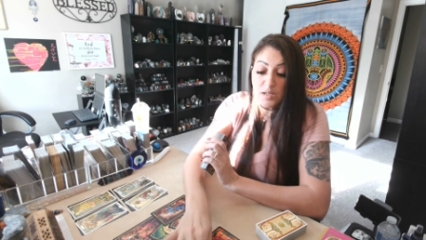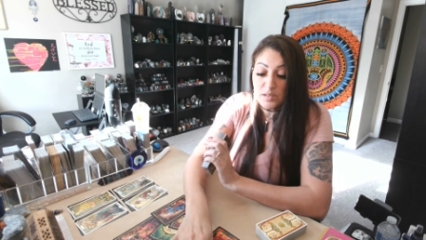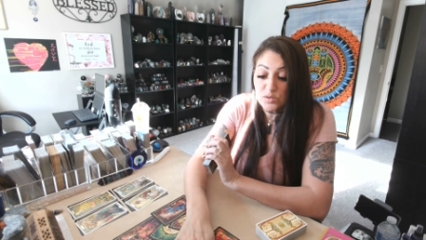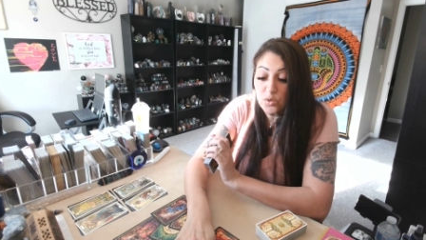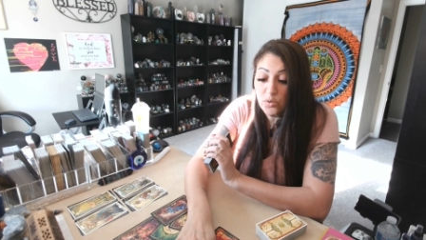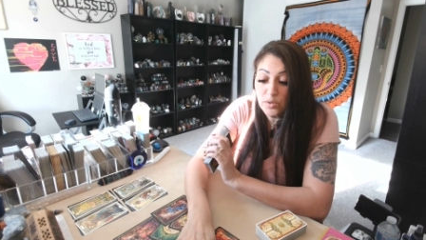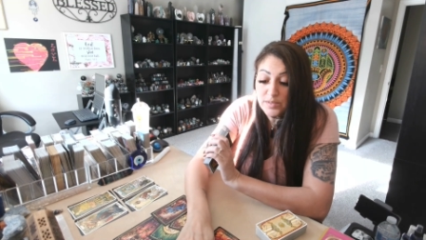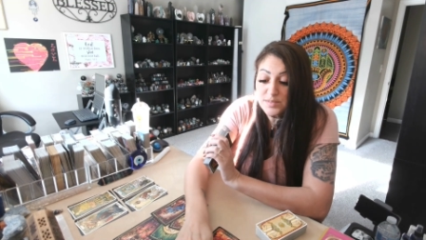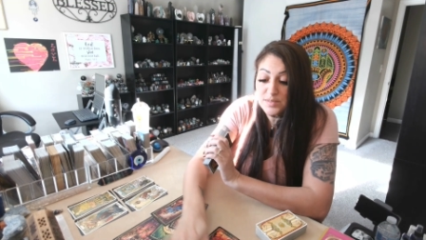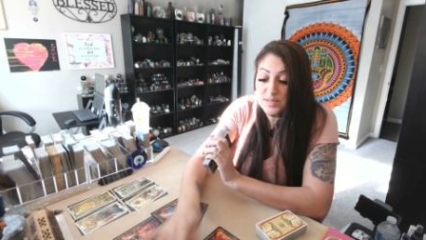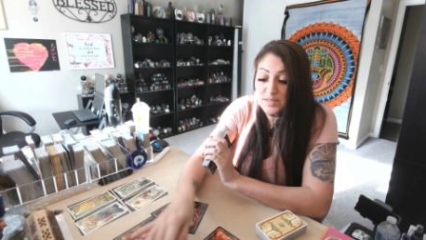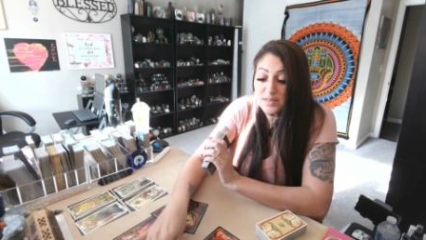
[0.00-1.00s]
Taurus,
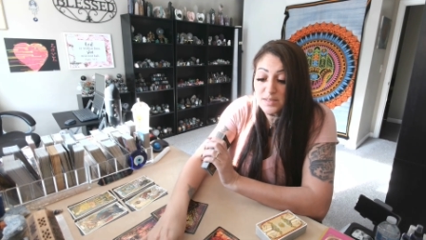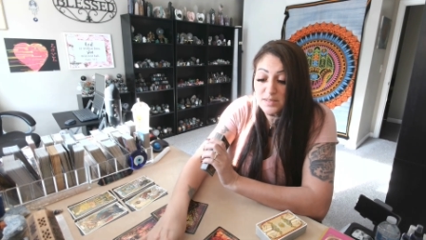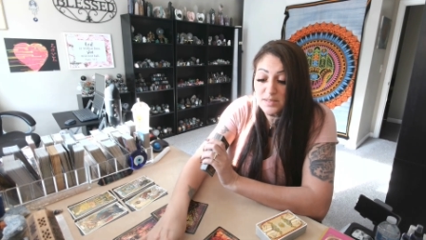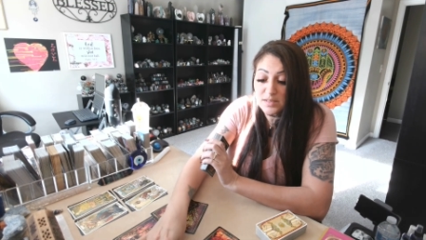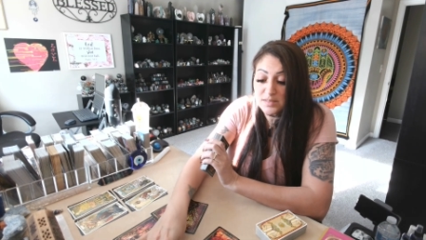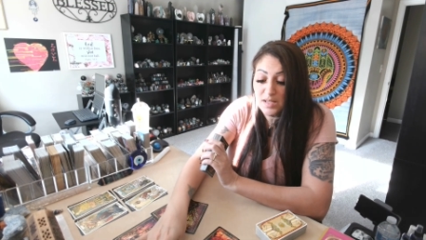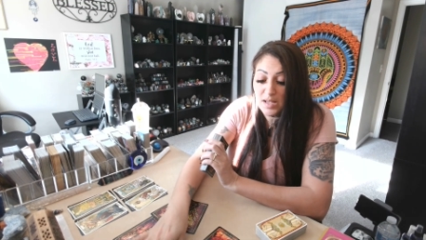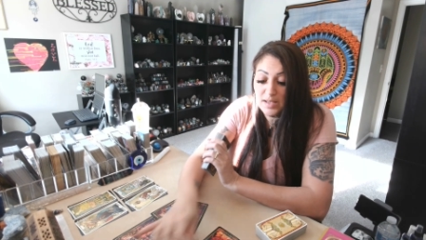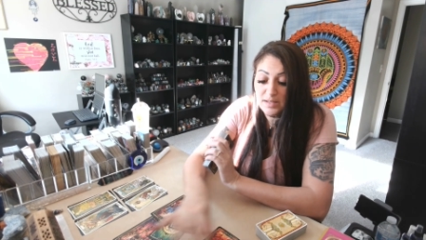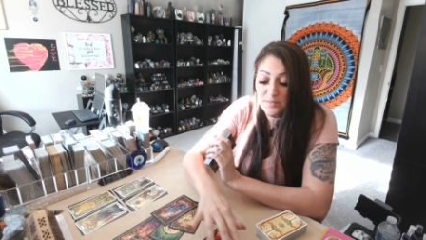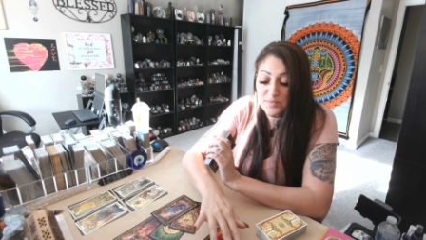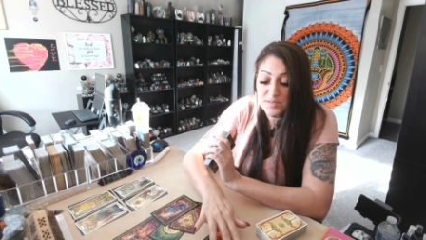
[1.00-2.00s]
this is the
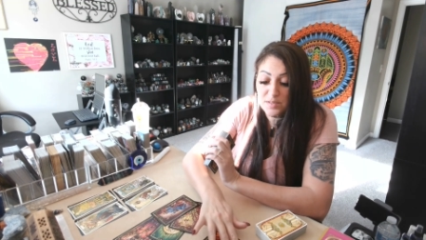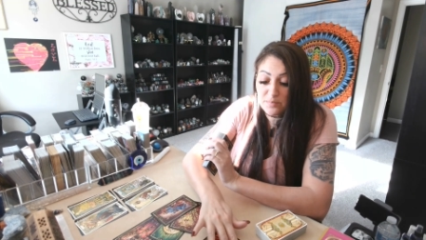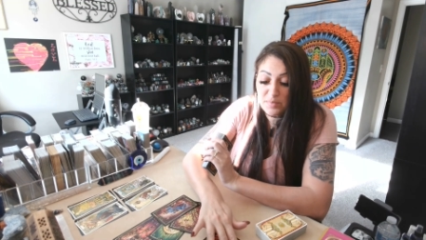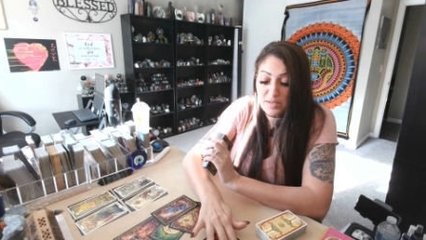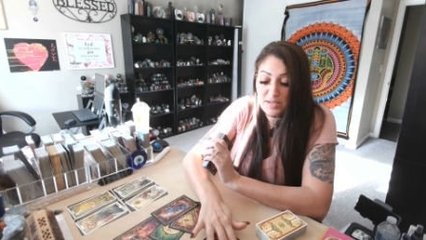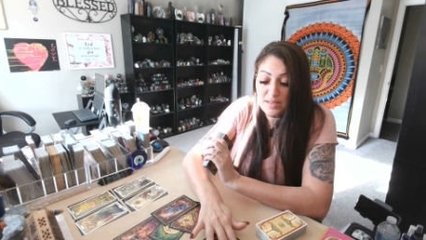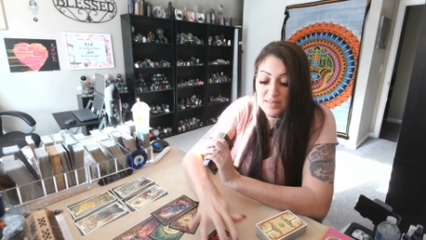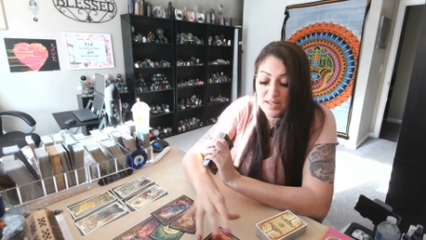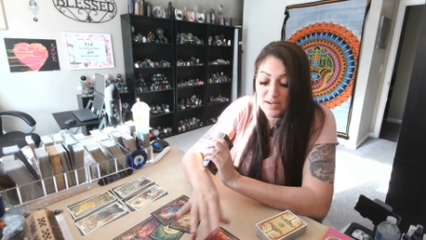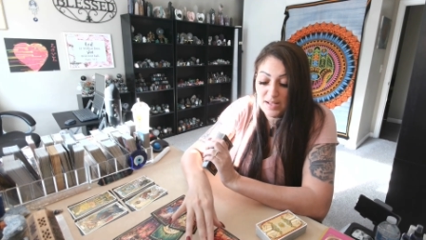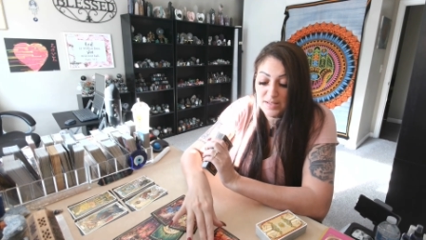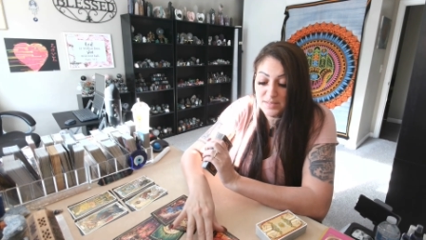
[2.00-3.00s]
side of somebody that
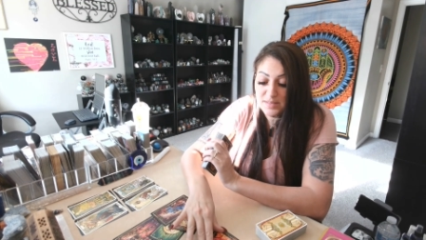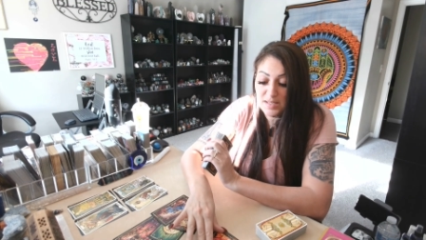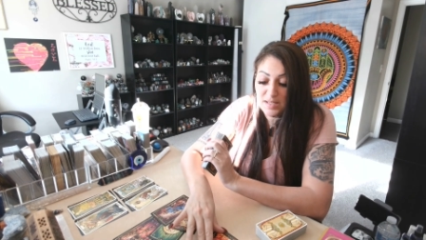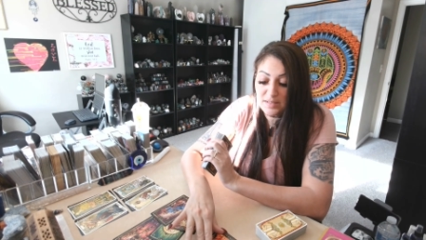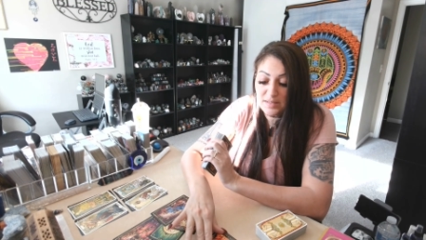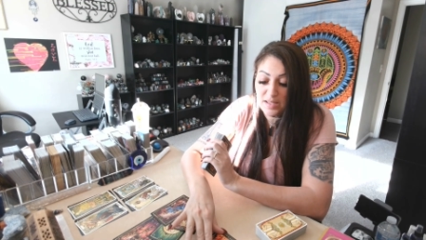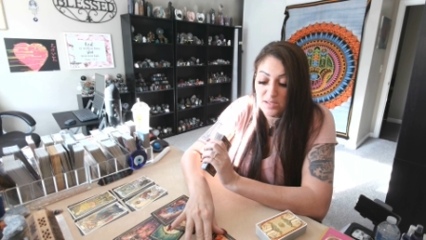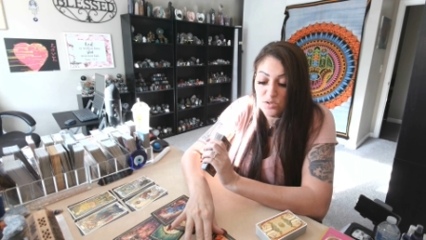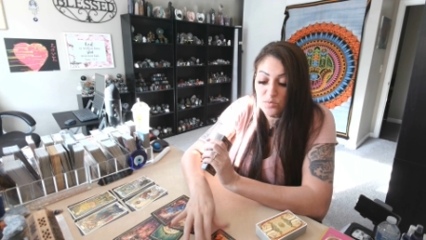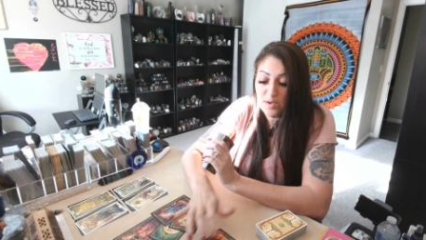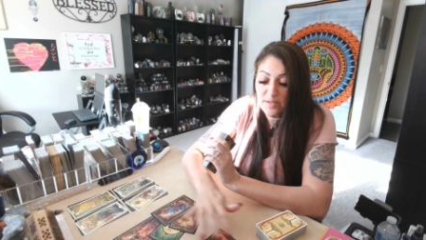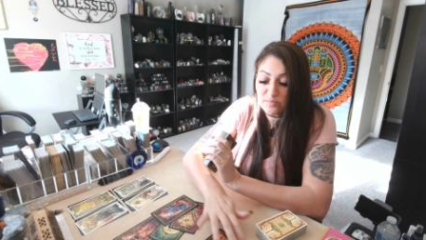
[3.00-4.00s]
has seen that
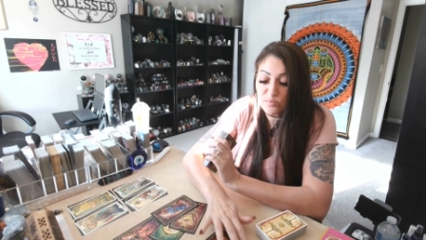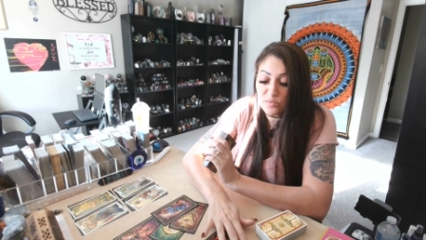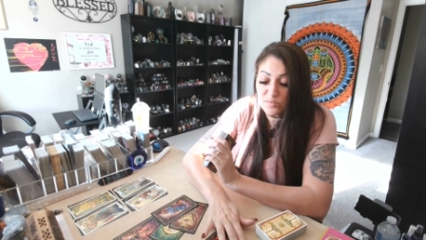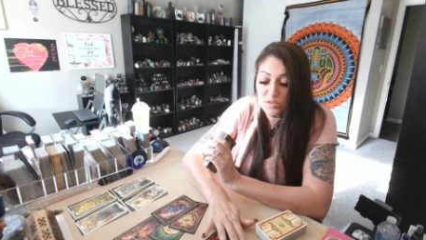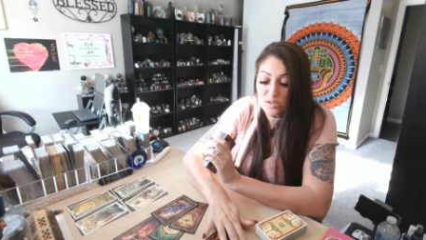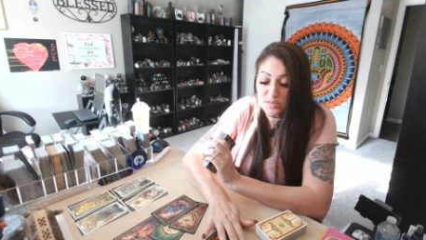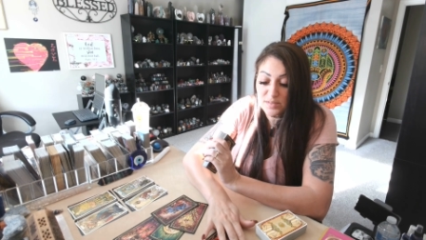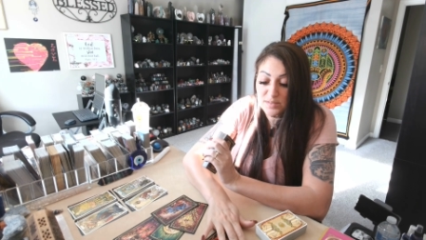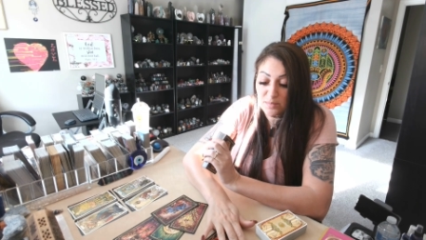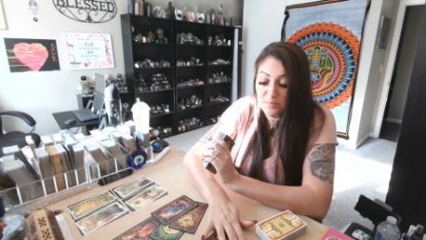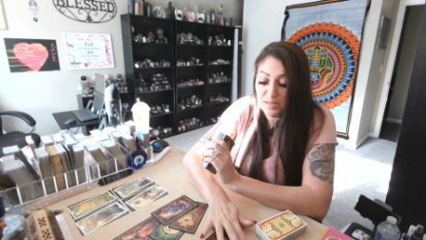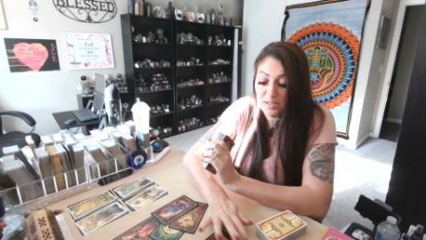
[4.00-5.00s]
you have moved on to
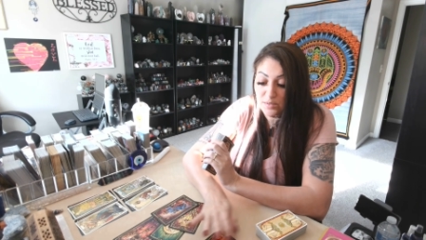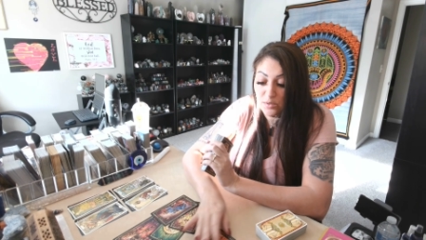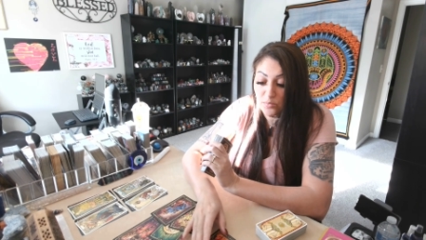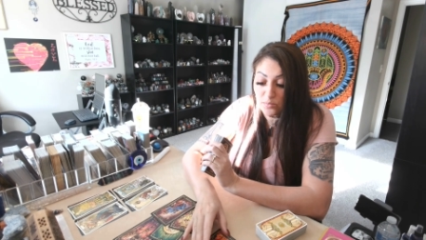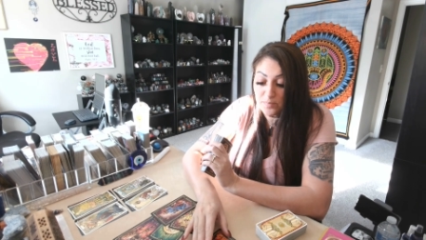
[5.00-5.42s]
something new.